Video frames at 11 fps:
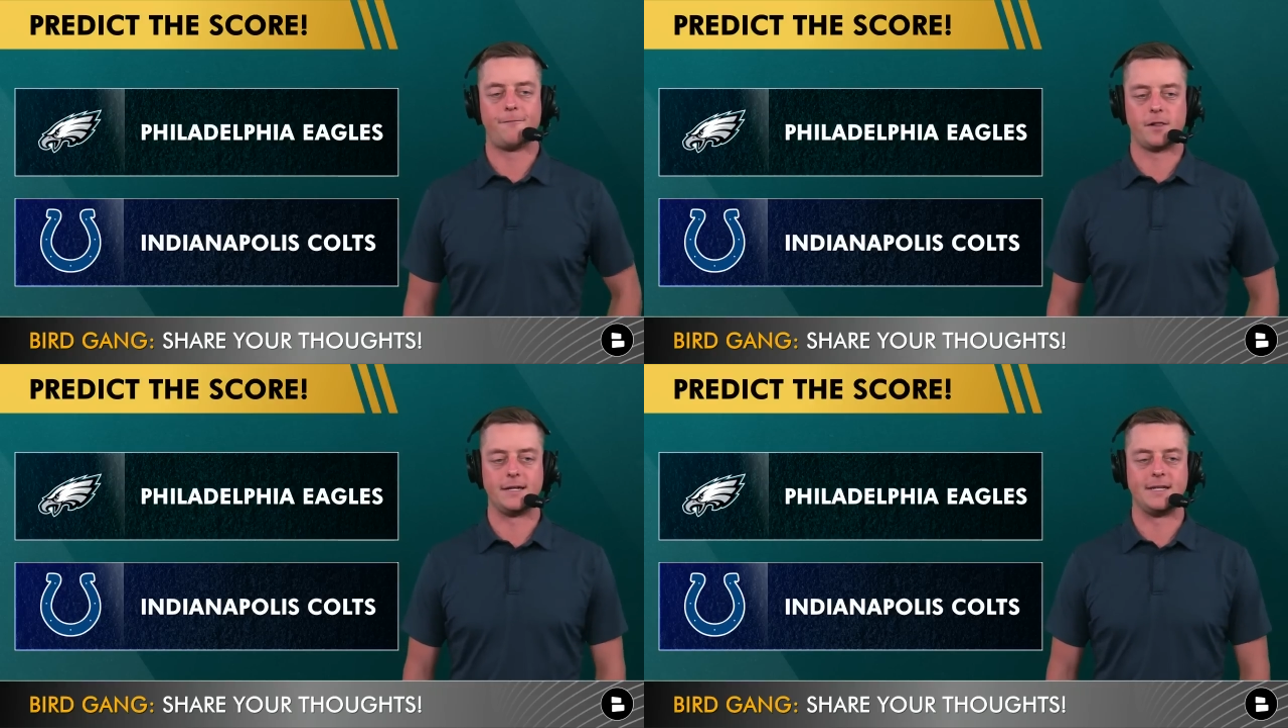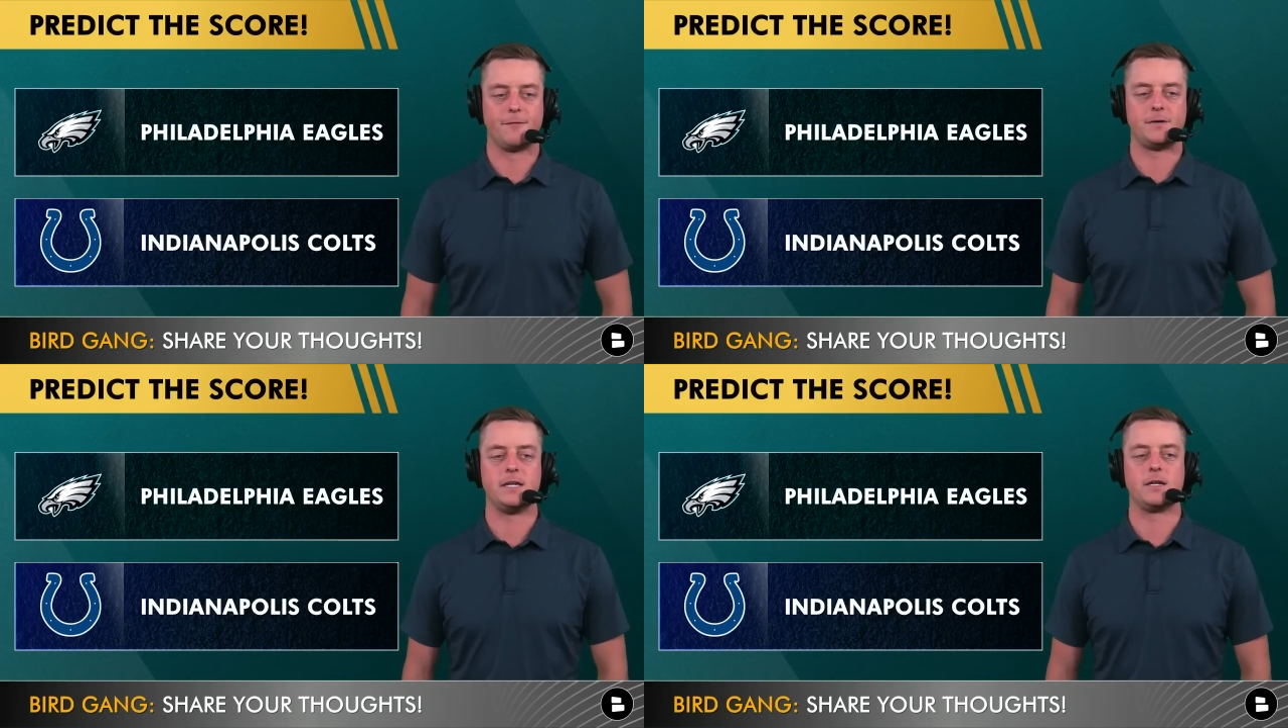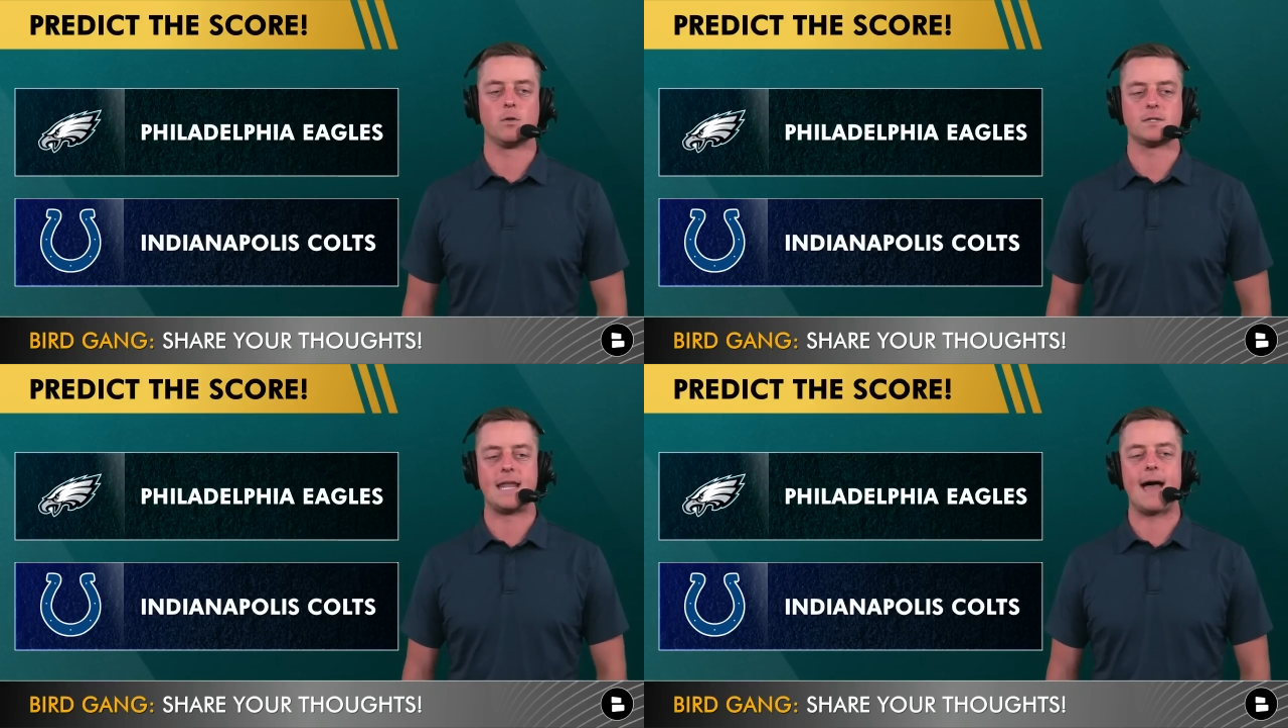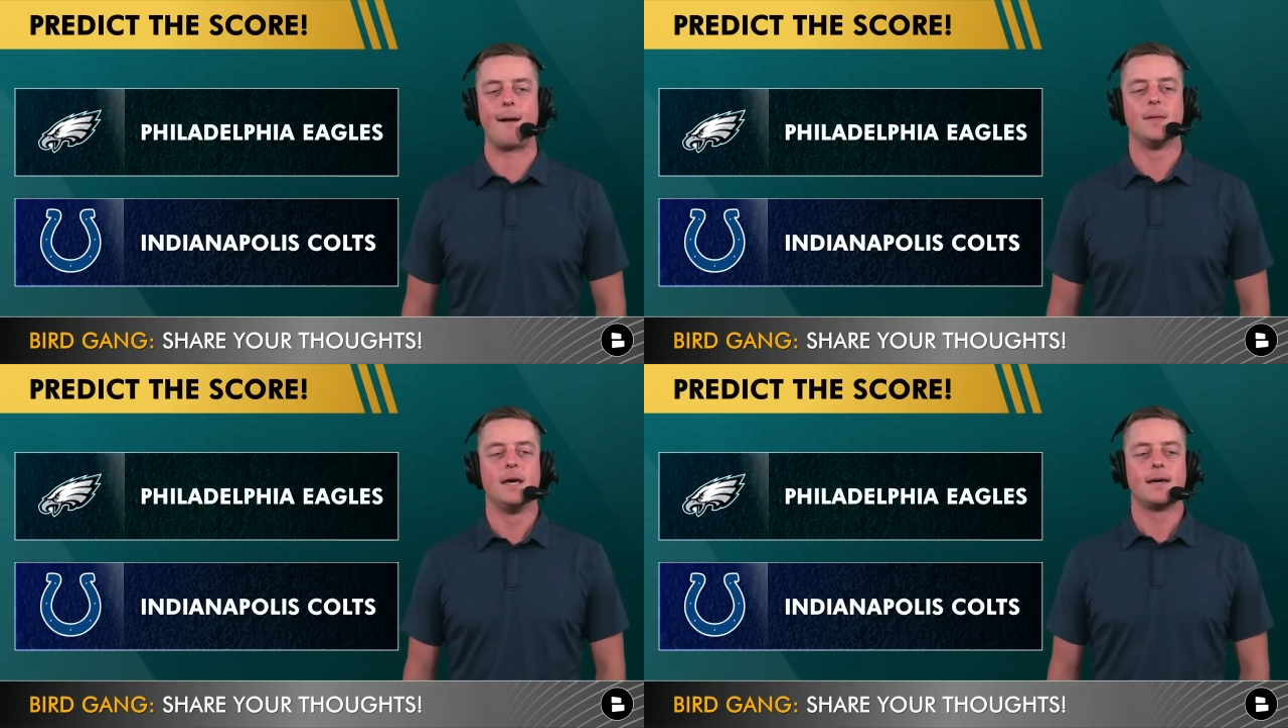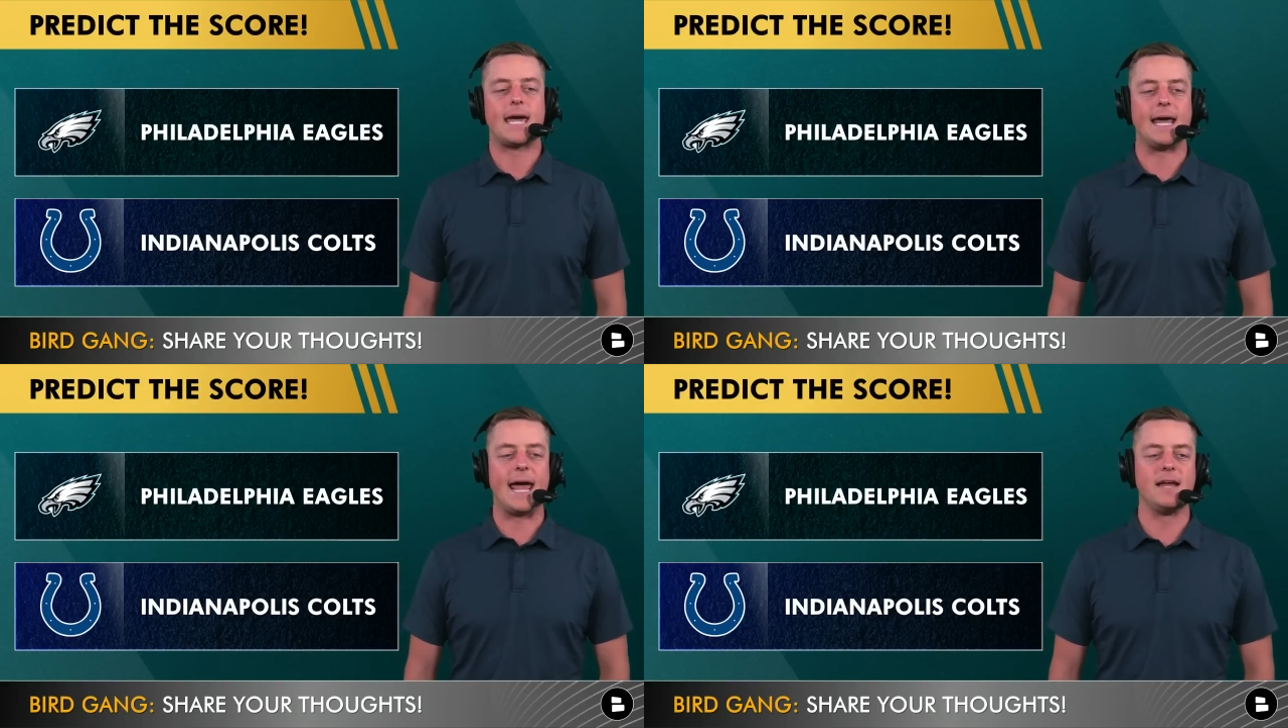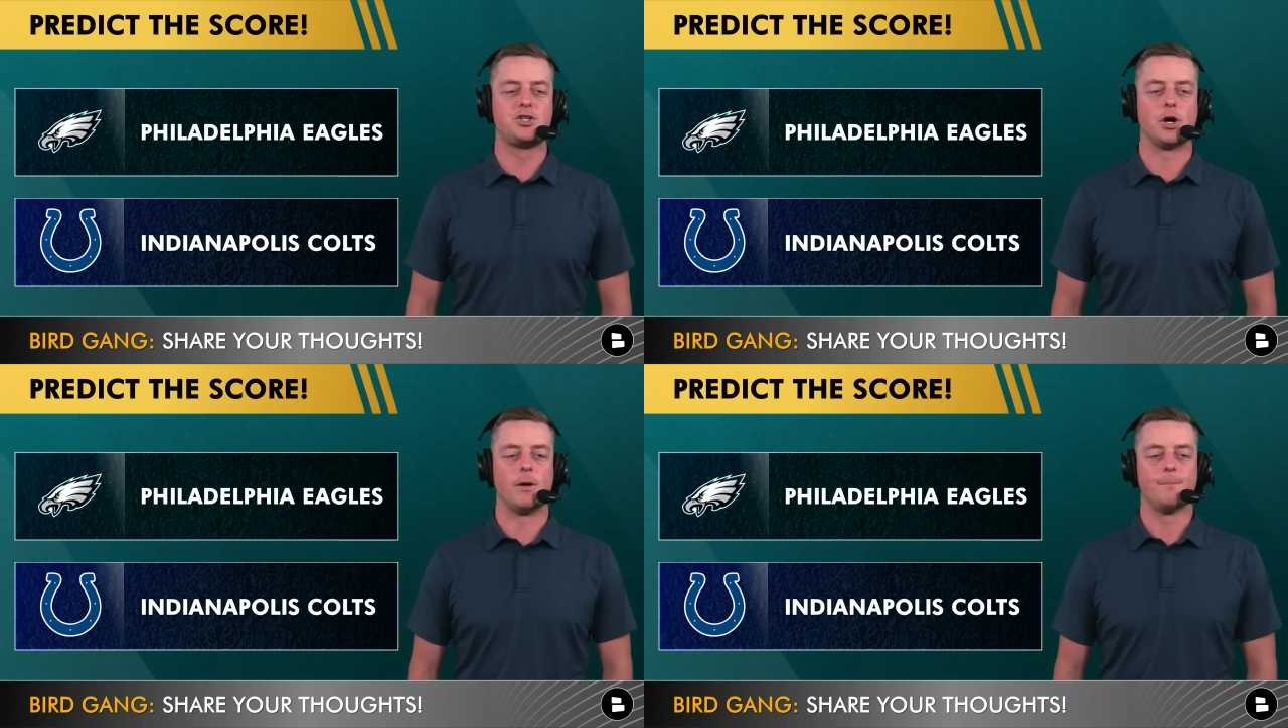Philadelphia Eagles. Now, Kane
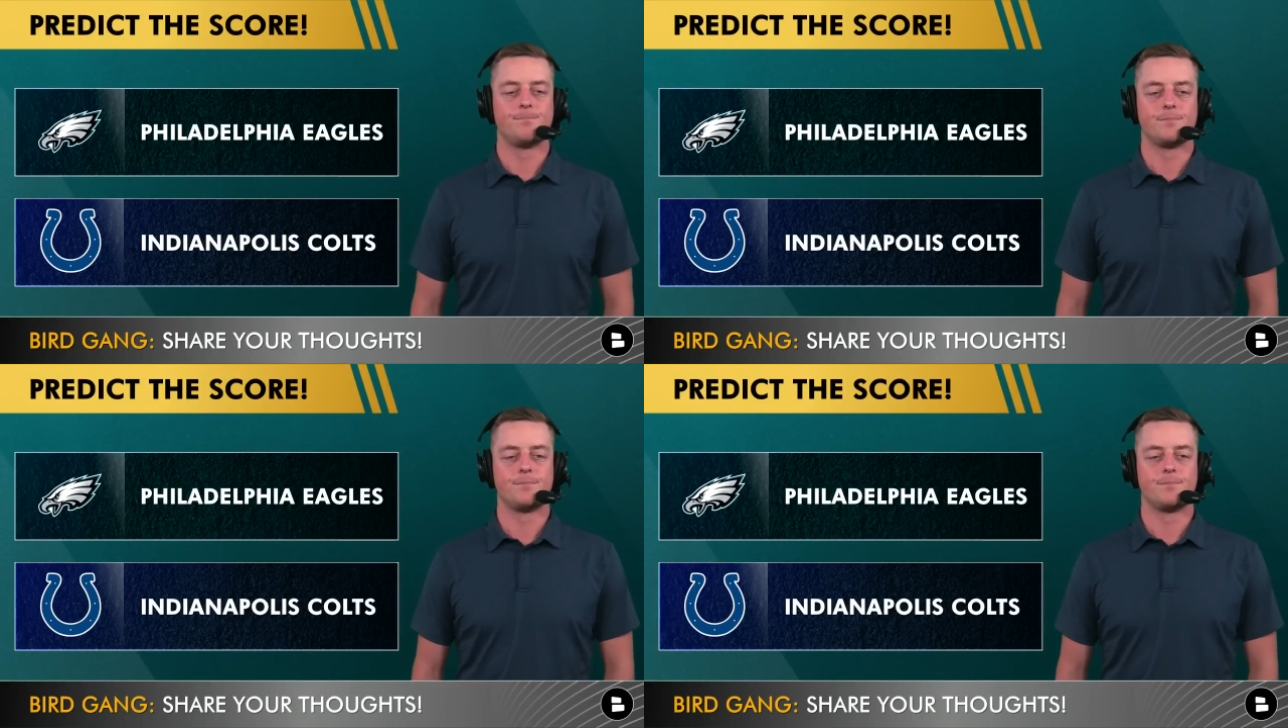Angel,